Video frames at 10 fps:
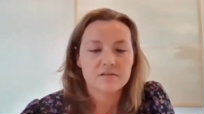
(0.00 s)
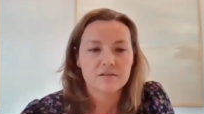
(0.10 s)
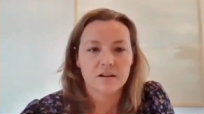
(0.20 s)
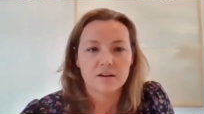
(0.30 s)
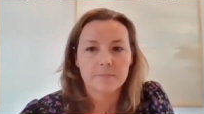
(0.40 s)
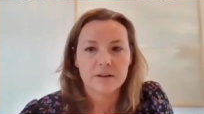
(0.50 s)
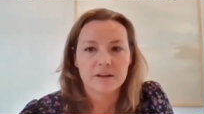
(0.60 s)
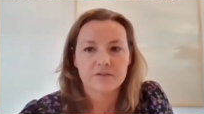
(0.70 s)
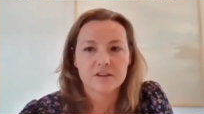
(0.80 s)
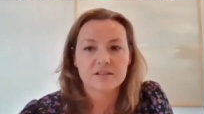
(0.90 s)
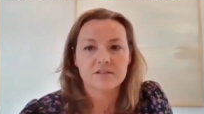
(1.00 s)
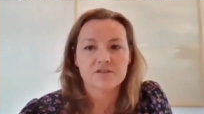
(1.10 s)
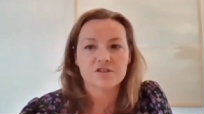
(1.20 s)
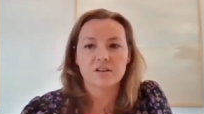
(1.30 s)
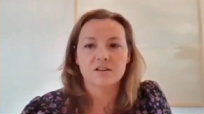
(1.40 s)
done a bit of
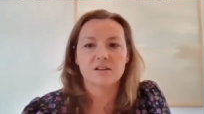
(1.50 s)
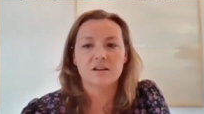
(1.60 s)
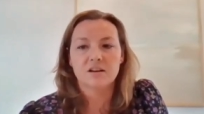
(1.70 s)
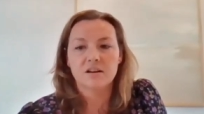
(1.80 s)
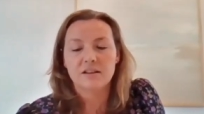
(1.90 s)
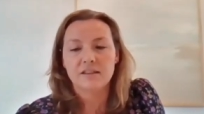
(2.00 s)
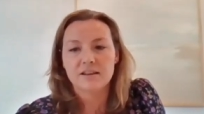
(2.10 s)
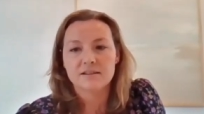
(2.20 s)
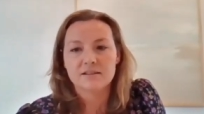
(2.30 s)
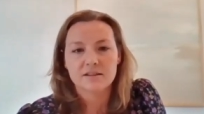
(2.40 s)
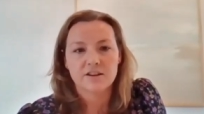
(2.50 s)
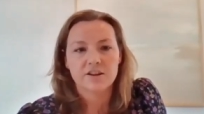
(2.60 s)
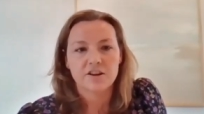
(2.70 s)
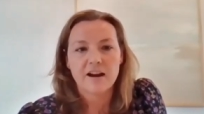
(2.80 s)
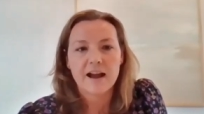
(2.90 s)
research on, on this
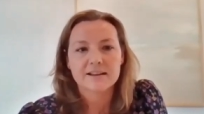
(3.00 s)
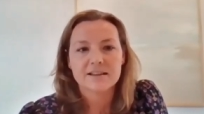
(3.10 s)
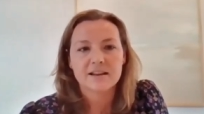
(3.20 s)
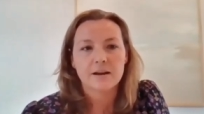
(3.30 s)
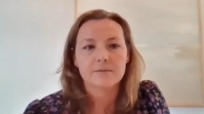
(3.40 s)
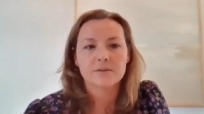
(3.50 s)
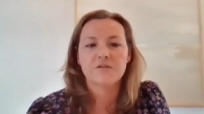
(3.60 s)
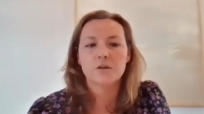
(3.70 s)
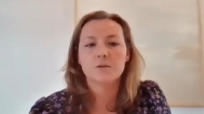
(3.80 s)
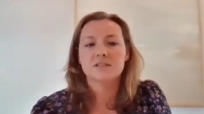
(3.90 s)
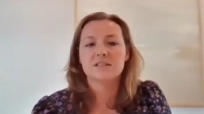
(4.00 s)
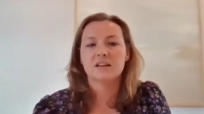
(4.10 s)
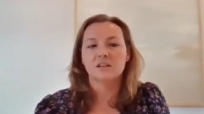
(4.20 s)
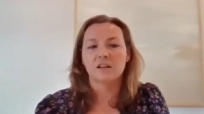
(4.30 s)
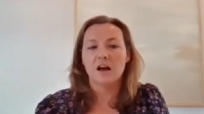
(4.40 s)
SECURE Act, and I was
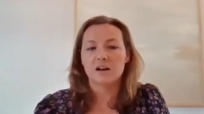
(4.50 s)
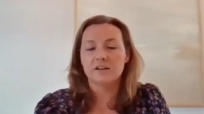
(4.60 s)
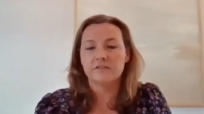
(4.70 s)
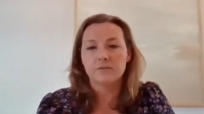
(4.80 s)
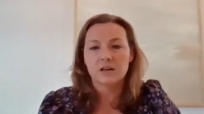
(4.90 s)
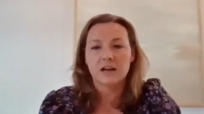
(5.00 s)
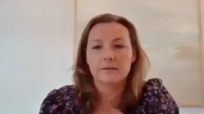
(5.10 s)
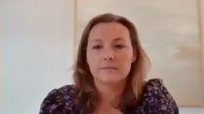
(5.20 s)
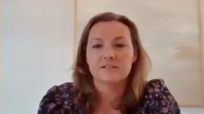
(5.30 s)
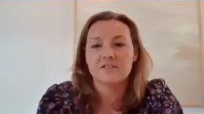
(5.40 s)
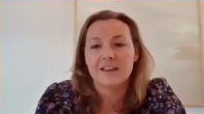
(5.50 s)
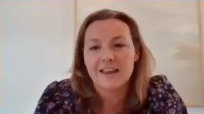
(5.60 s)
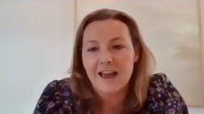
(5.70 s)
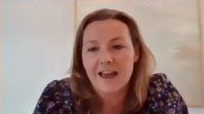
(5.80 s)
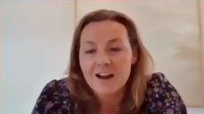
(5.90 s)
focusing a lot of what I was
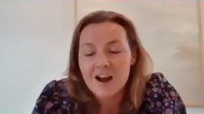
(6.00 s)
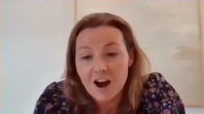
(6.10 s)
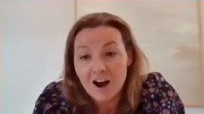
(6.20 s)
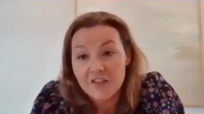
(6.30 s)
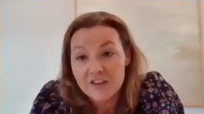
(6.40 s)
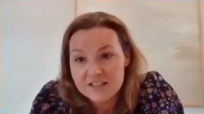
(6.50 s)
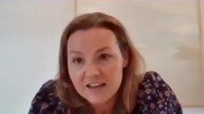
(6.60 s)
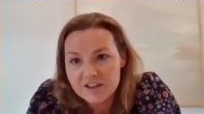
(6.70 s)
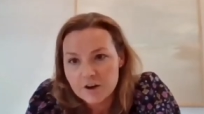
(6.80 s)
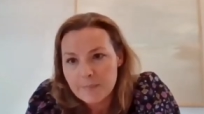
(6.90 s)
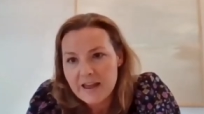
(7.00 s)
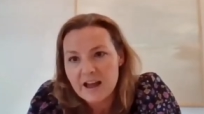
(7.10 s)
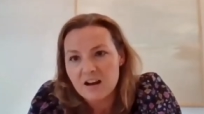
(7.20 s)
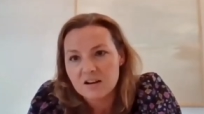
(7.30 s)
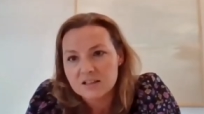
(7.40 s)
looking at on the ten-year
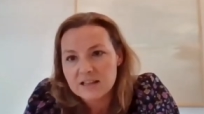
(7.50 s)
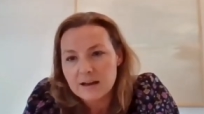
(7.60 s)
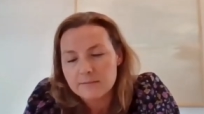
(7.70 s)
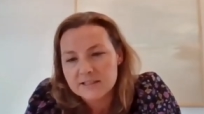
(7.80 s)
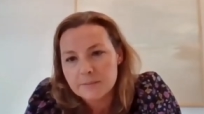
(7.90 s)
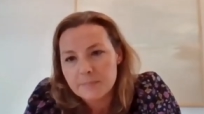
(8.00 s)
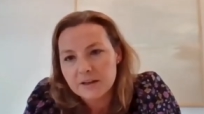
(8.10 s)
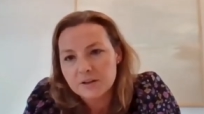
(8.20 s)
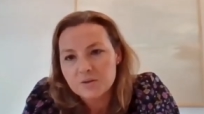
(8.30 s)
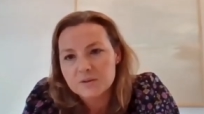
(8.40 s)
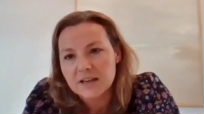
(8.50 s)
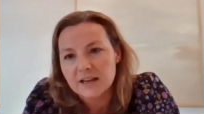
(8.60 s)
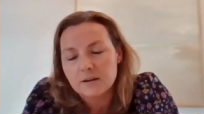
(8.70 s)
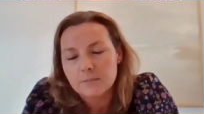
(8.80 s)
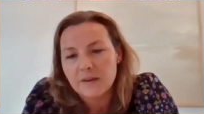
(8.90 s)
payout, because that was the big news
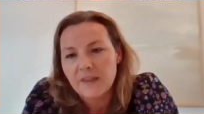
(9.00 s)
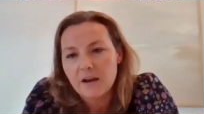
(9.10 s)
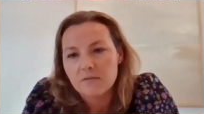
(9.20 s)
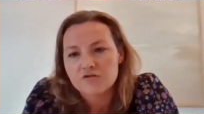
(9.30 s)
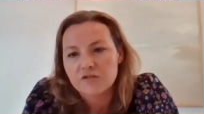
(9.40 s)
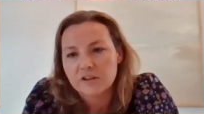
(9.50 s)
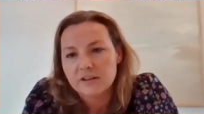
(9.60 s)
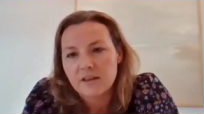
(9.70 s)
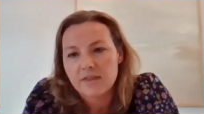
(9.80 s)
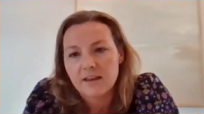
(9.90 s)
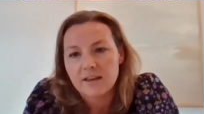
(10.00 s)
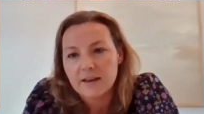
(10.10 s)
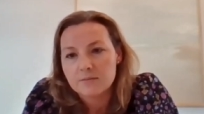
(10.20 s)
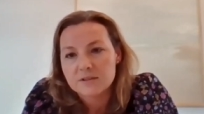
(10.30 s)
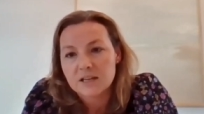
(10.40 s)
item, and that was really the thing
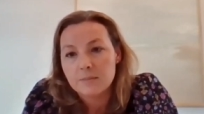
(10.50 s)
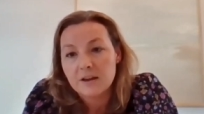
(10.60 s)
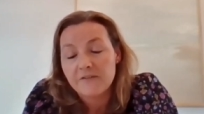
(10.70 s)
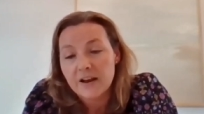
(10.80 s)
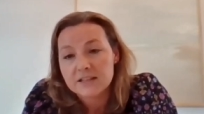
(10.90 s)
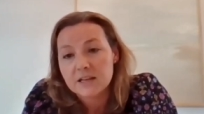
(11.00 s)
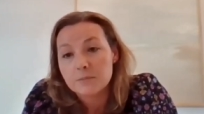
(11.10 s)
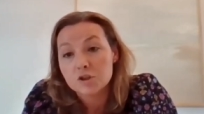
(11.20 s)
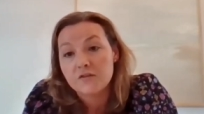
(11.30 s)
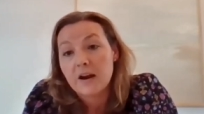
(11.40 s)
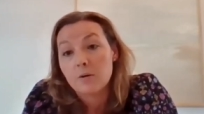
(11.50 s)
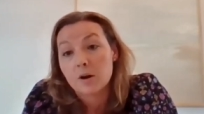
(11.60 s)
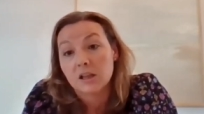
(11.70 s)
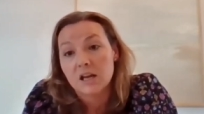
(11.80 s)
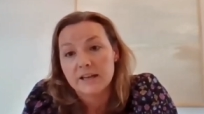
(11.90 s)
that was going to be affecting most of our
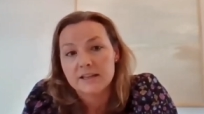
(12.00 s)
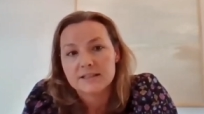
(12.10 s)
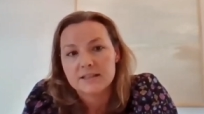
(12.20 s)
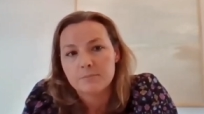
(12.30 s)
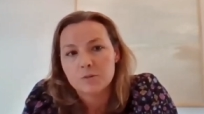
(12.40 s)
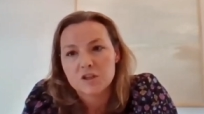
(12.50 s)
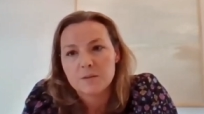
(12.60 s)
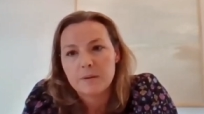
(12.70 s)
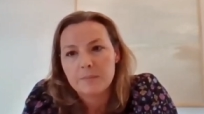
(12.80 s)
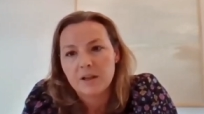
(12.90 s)
clients and most of the people